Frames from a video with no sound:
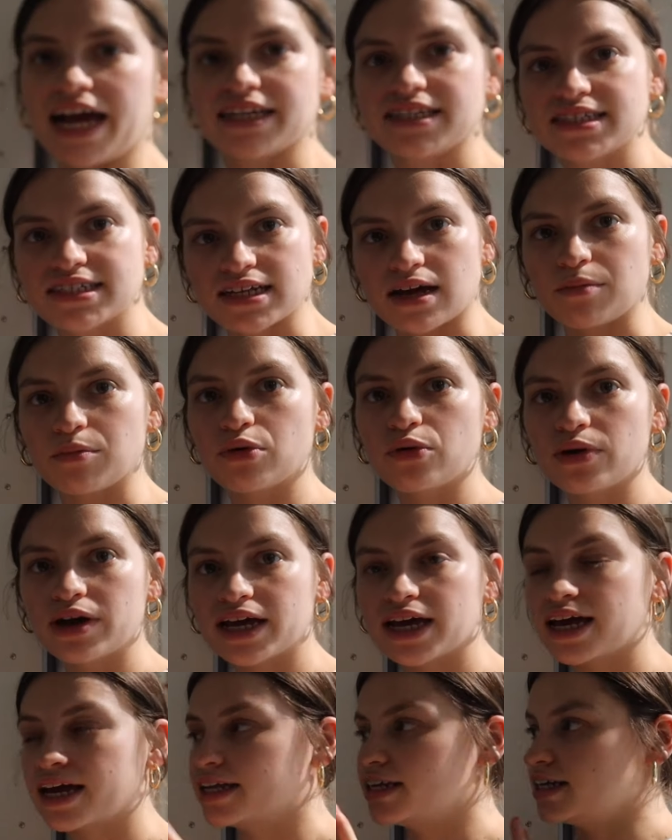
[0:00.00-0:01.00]
At some
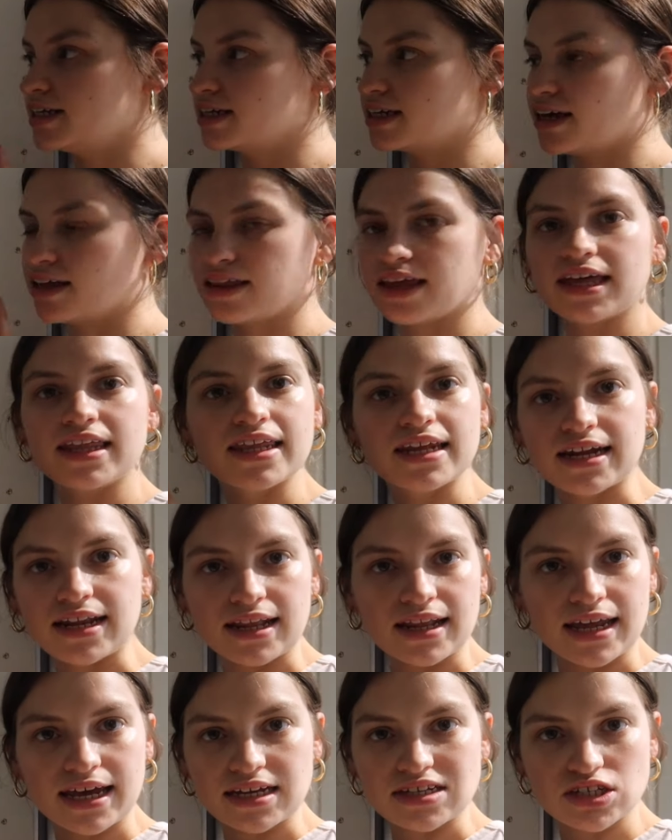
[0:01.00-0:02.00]
point, I need to get like
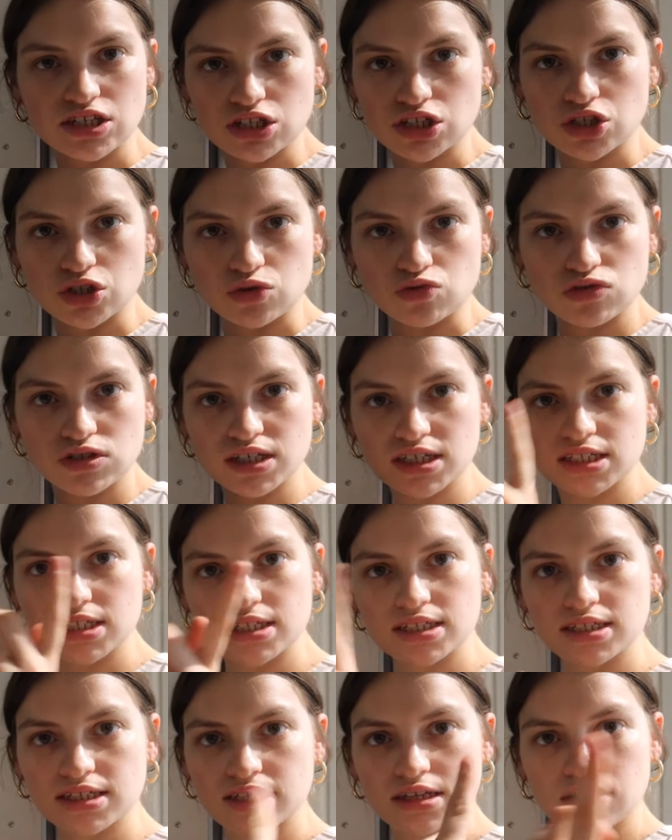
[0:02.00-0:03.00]
little Lazy
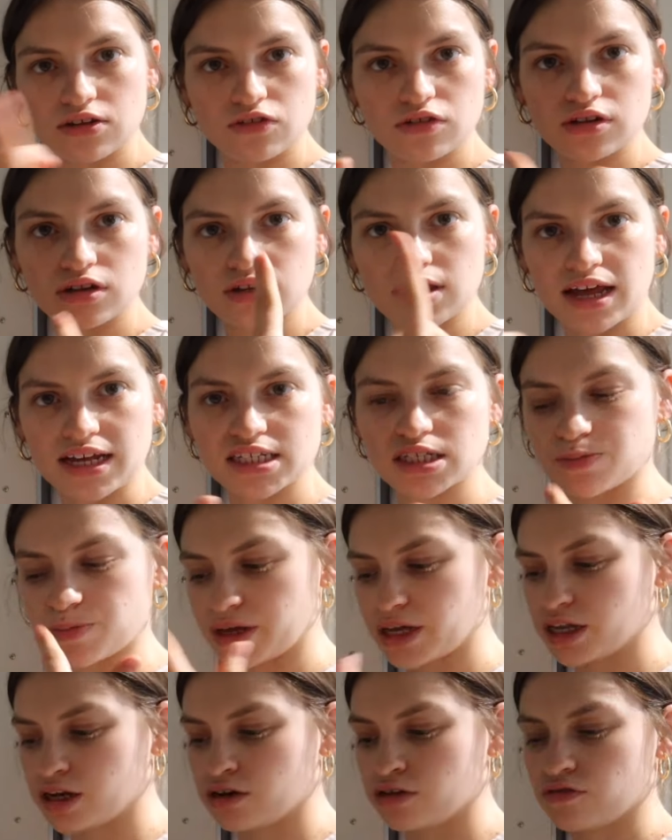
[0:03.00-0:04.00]
Susans that
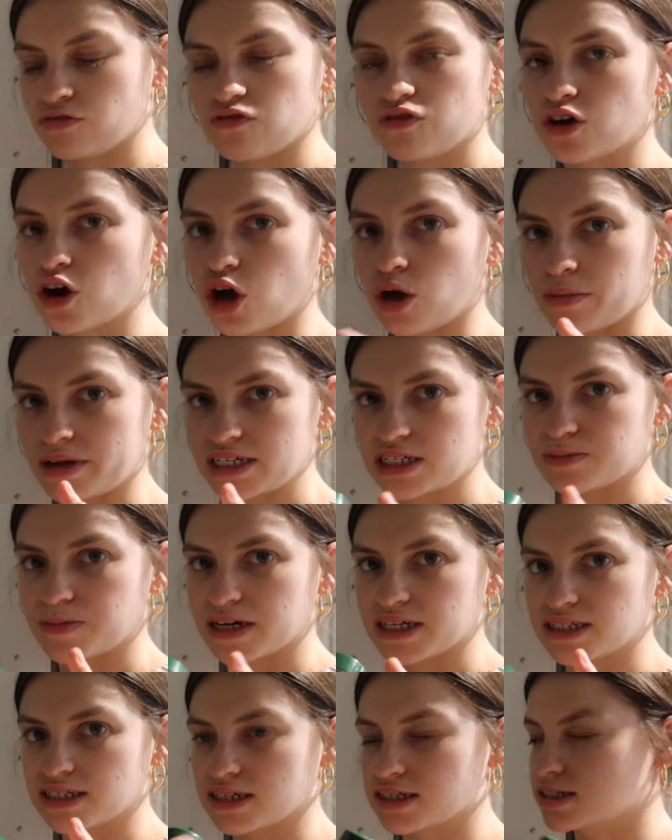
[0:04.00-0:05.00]
spin for all my
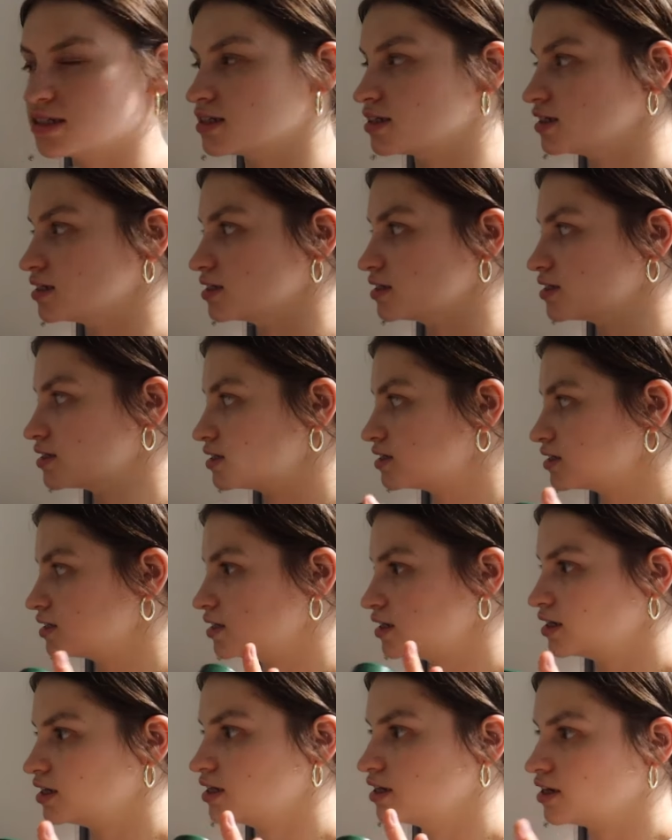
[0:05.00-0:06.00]
spices because
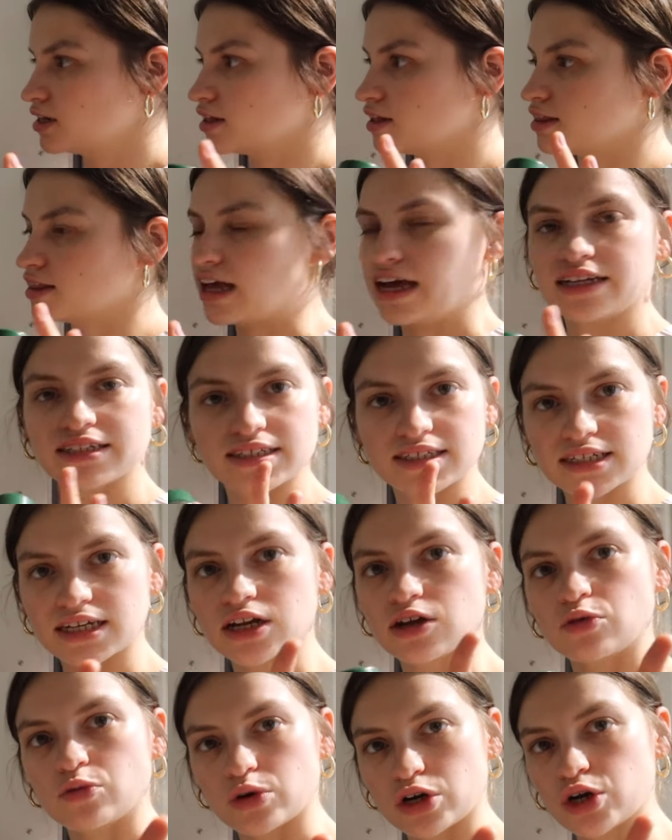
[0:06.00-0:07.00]
that's
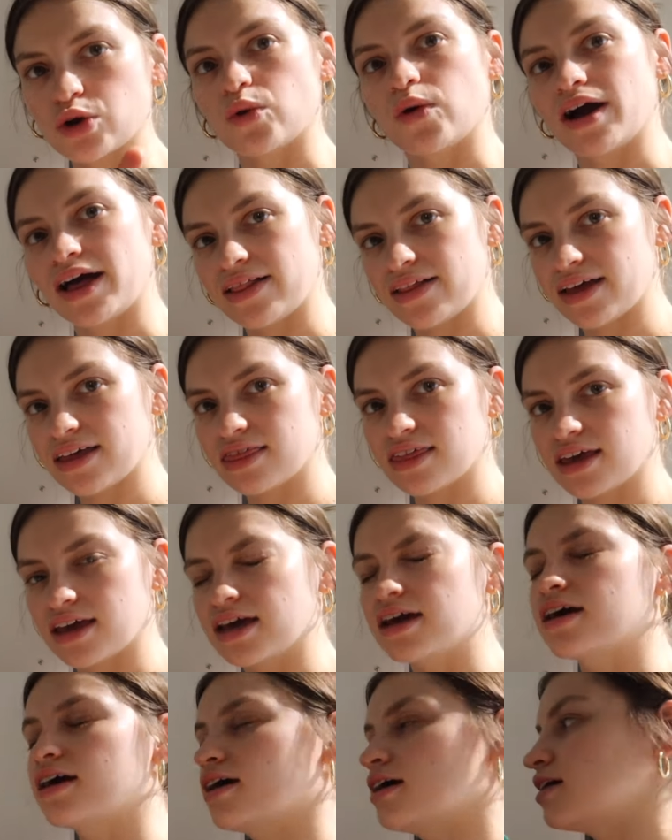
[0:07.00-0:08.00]
gonna work well, I
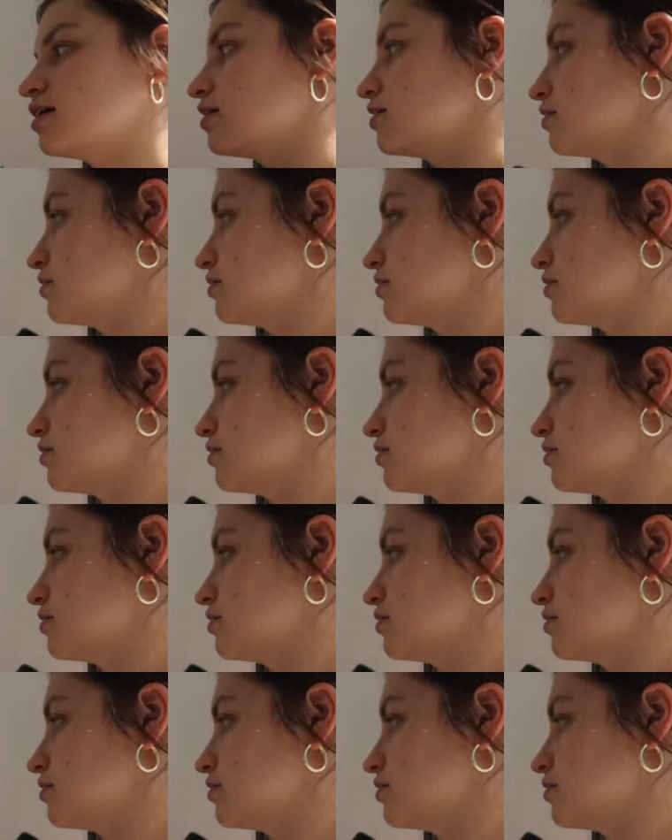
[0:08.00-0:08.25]
think.